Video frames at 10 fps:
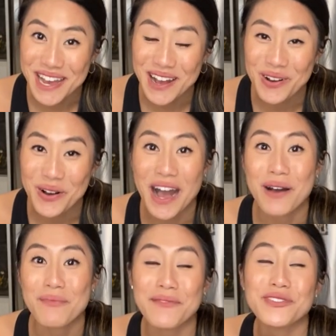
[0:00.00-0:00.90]

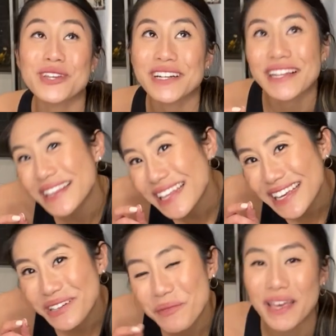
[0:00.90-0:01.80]
I've shared a
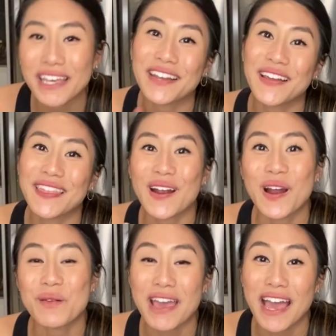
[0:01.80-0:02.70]
little bit here and there
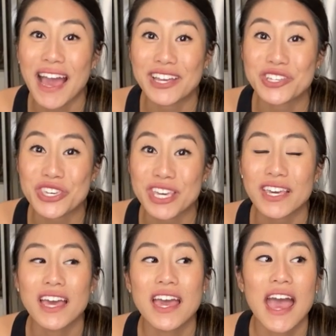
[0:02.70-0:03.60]
on my IG,